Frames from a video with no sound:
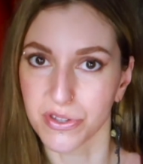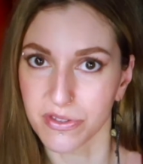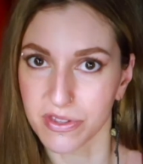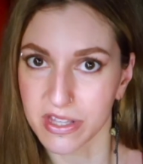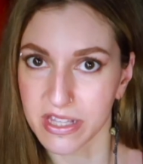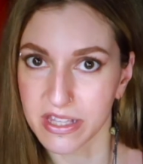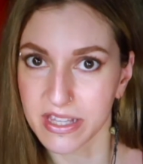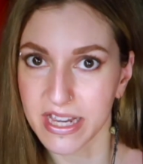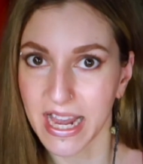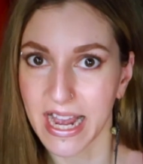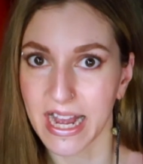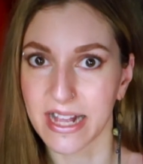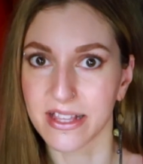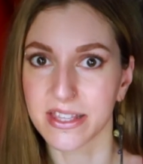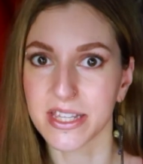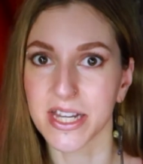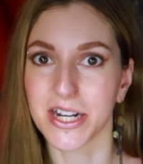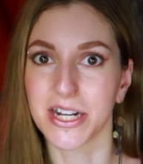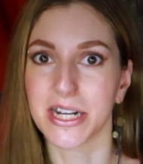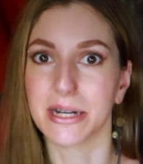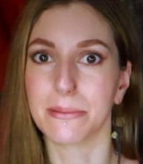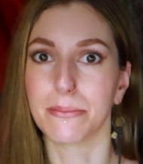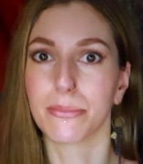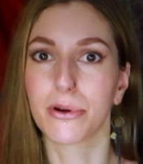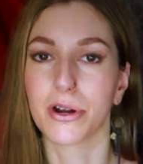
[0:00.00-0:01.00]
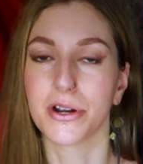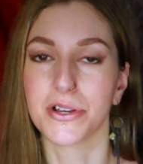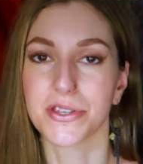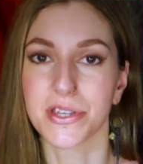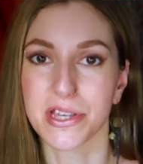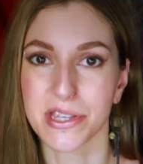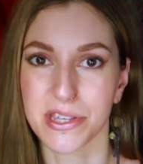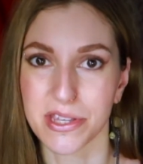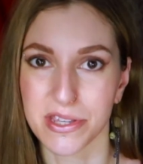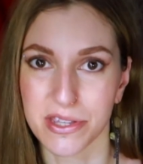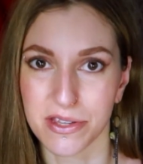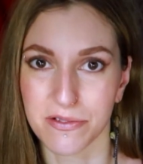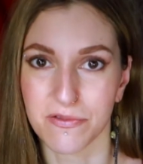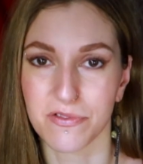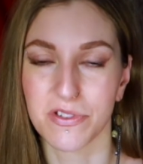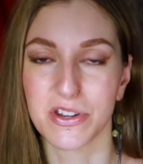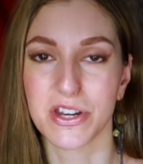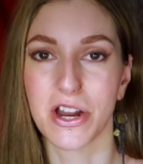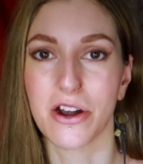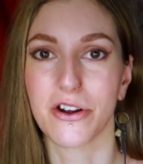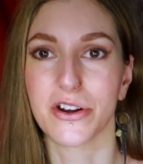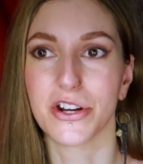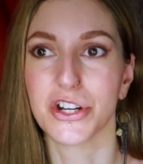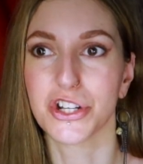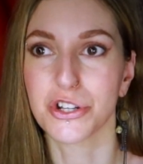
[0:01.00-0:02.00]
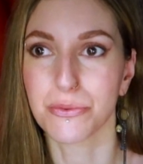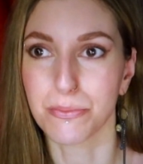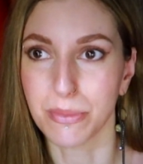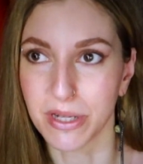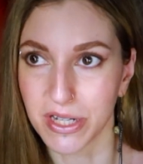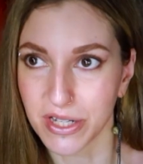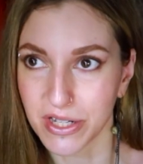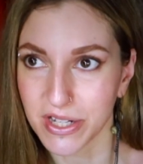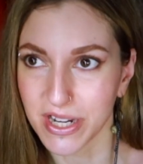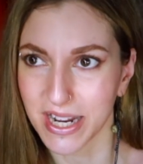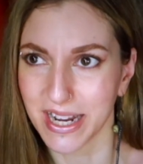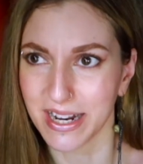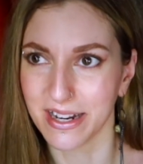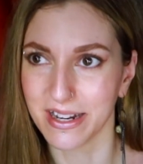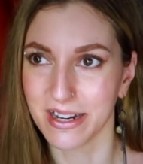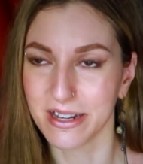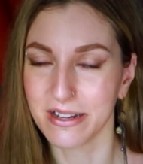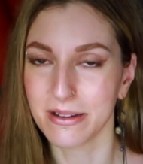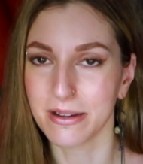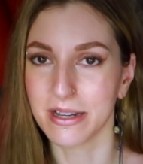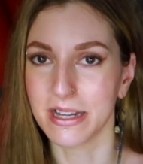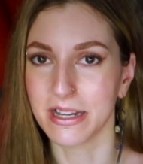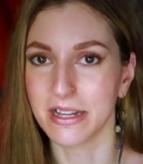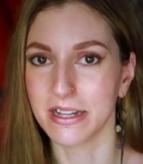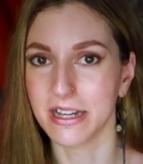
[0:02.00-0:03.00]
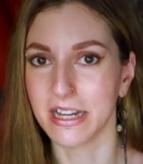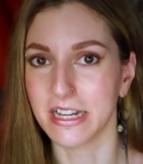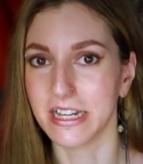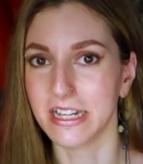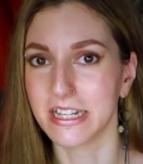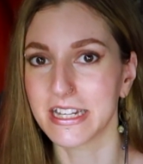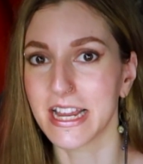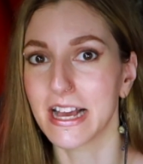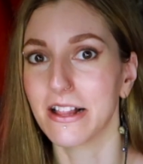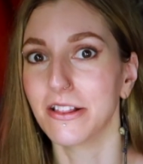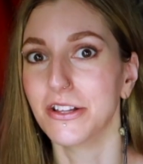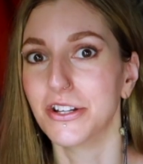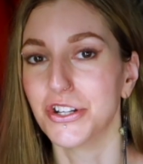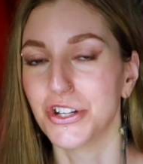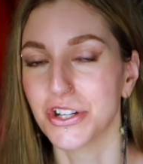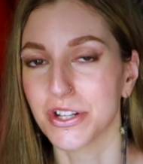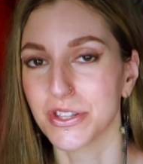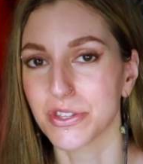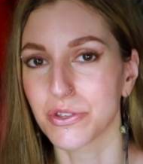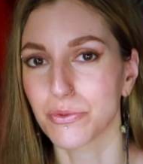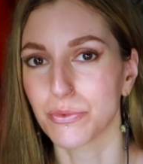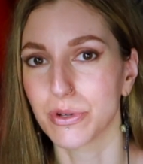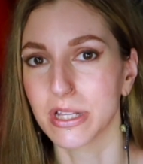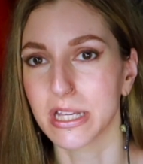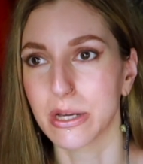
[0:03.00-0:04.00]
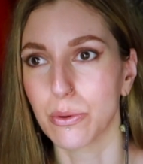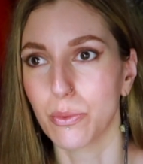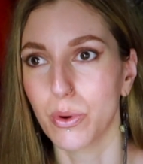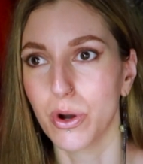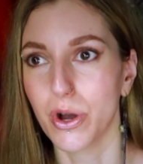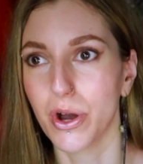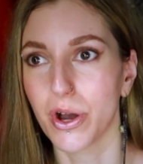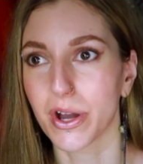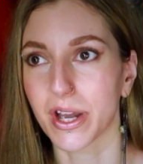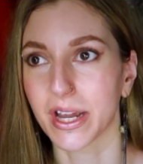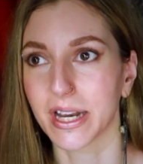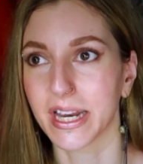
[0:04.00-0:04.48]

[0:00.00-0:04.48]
these Cancerian processes of nourishment and intelligence really work.